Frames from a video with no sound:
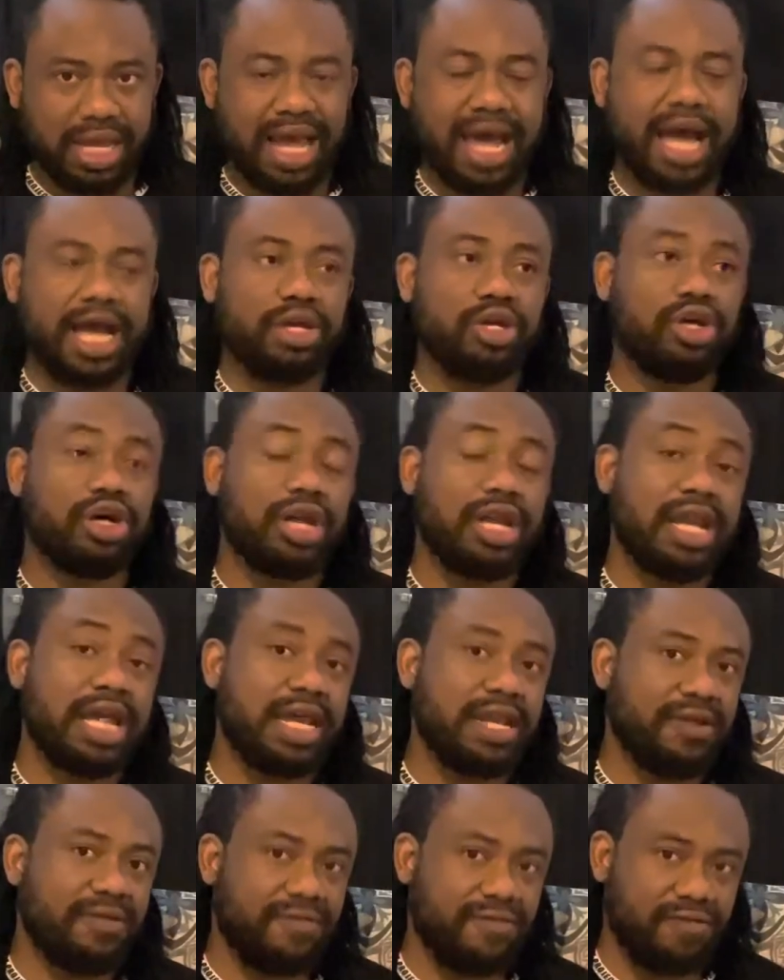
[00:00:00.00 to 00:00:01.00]
and you can learn
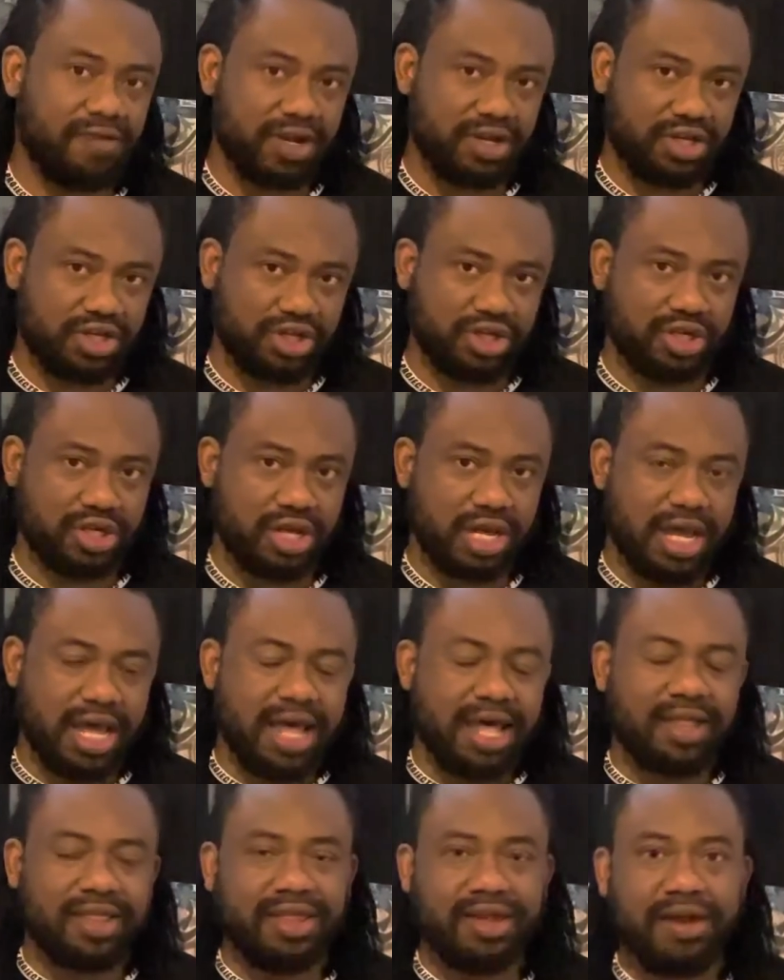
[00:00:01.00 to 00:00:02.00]
in French.
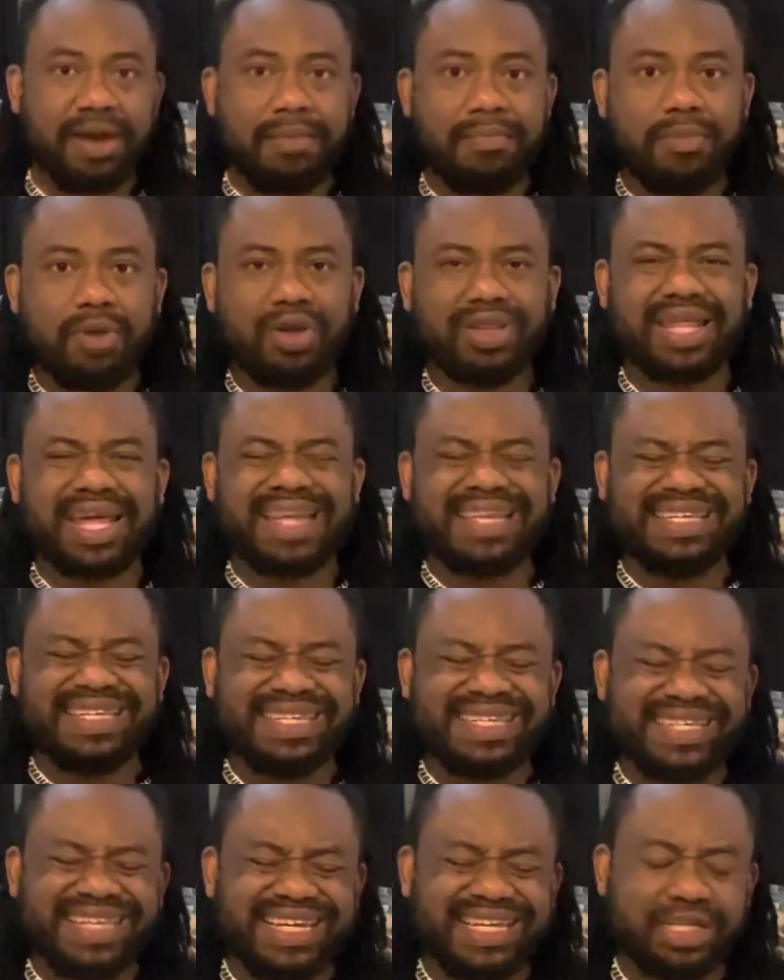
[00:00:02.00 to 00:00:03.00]
There are more than
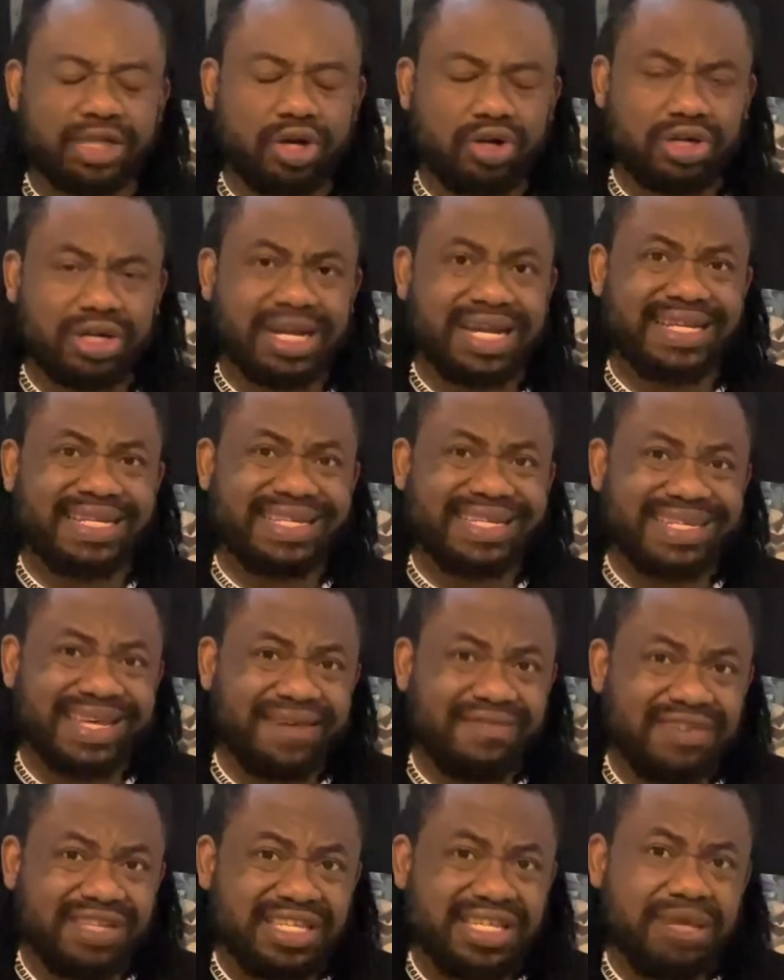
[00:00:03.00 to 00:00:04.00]

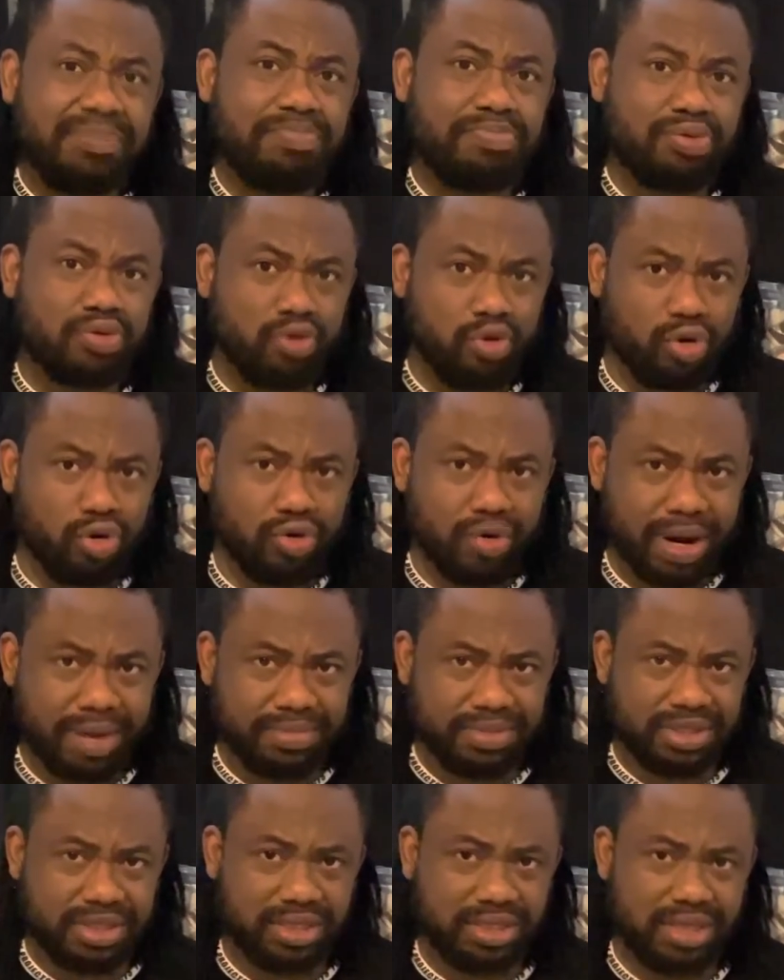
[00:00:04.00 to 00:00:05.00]
670
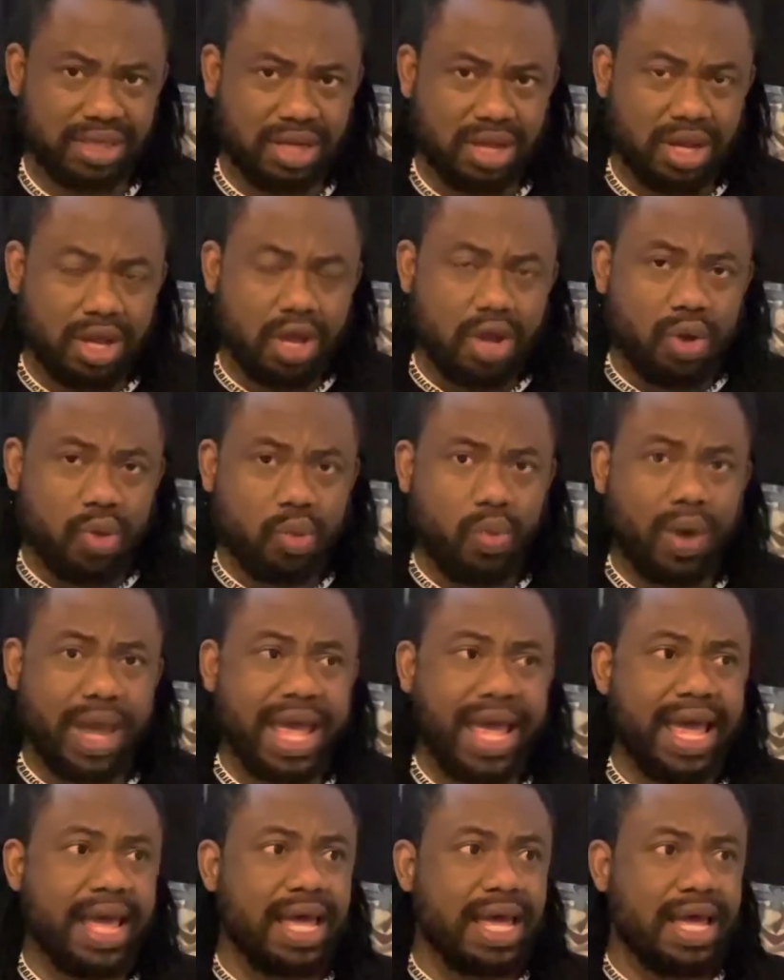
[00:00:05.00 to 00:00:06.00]
programs
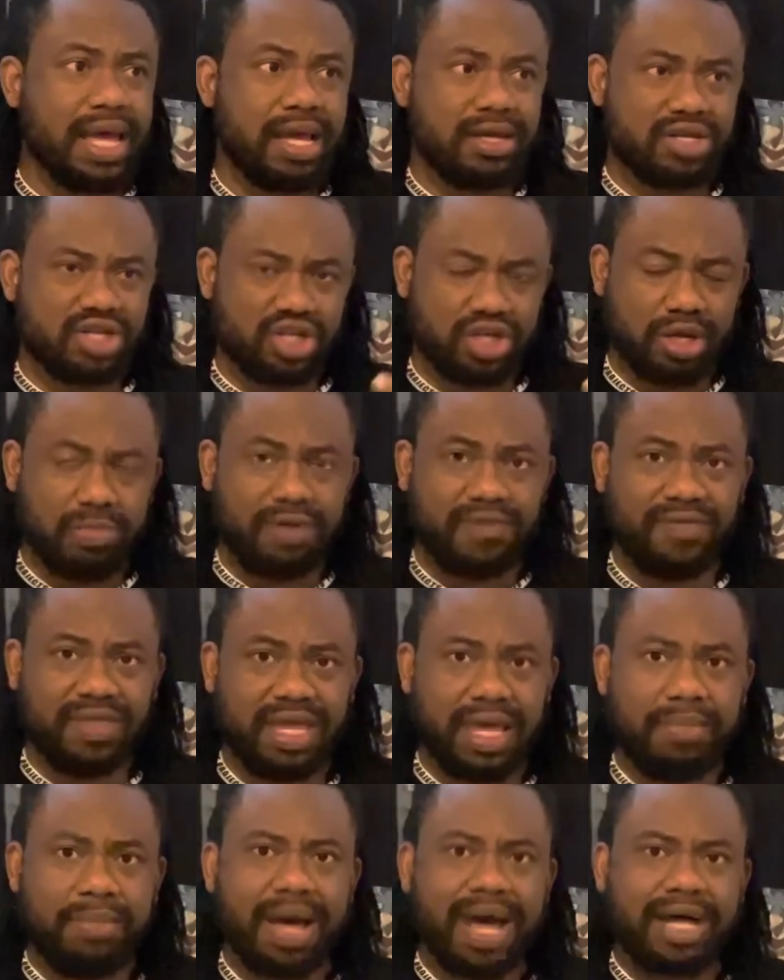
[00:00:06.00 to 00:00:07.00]
where some of
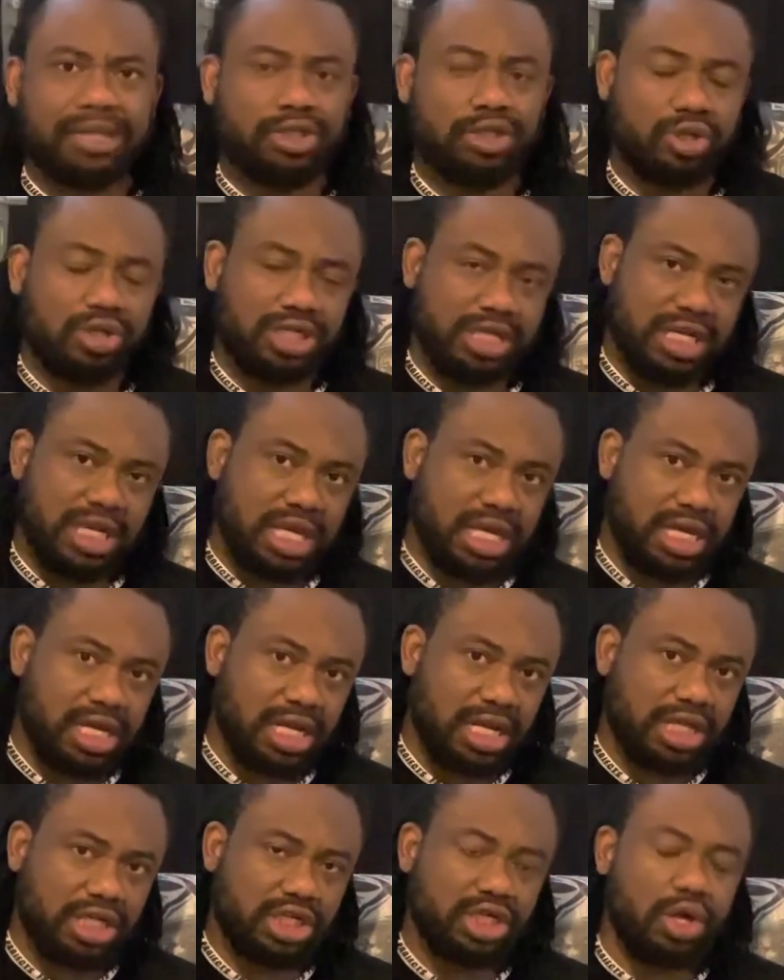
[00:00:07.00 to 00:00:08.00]
them are taught in
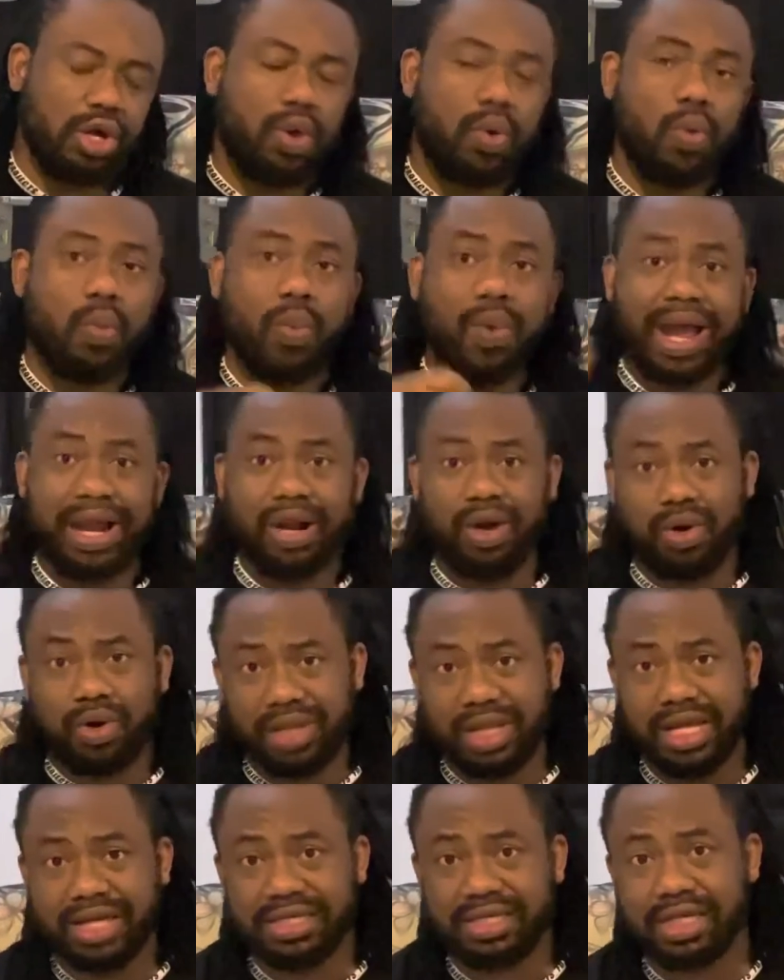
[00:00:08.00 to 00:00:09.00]
English, while
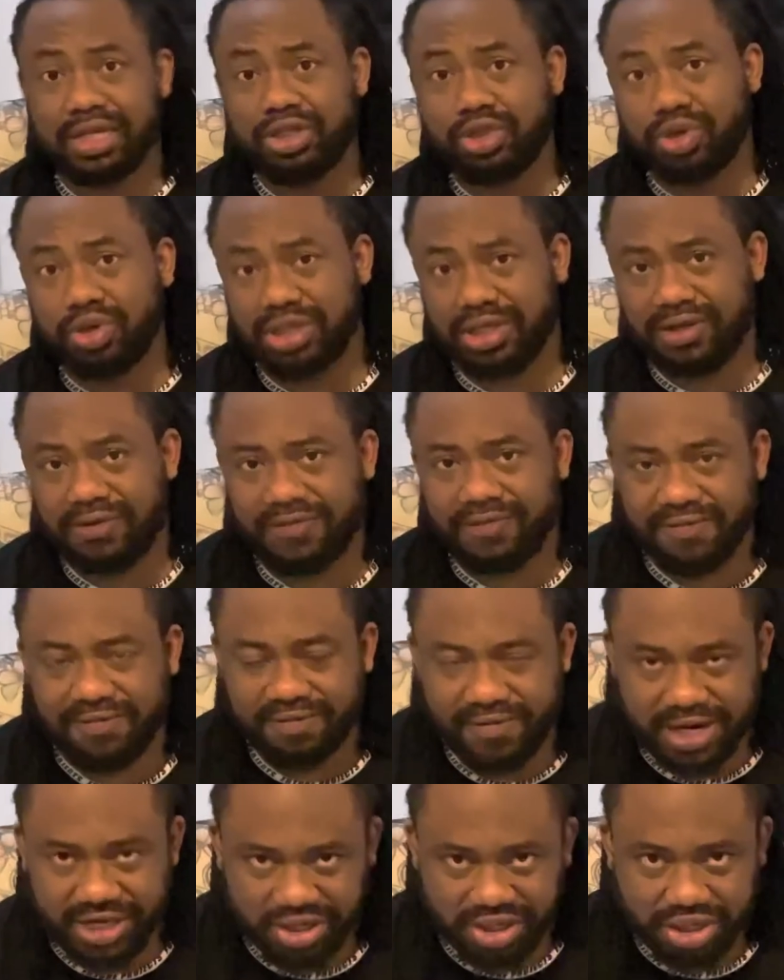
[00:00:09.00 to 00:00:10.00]
others are taught in
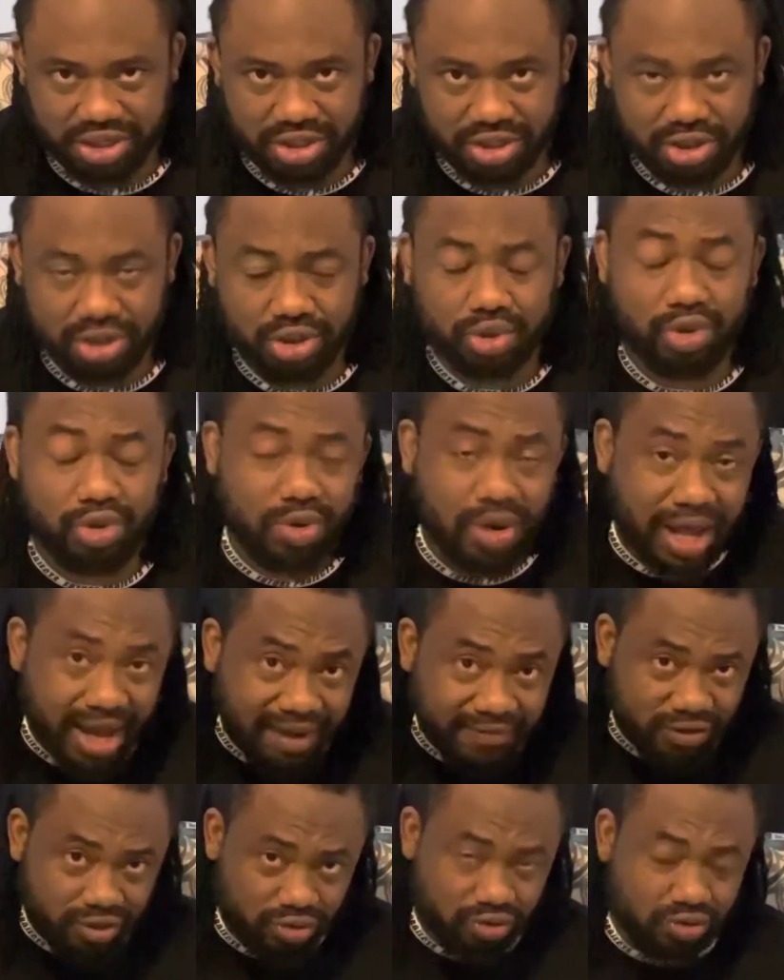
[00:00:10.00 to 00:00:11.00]
French. So you
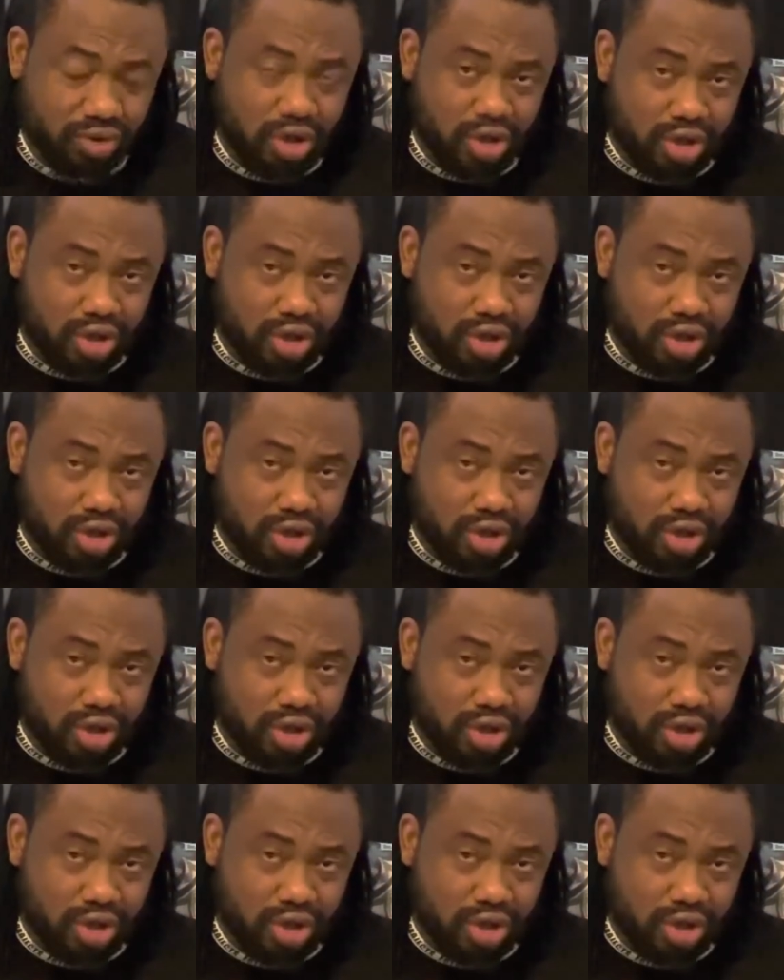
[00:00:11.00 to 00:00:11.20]
have to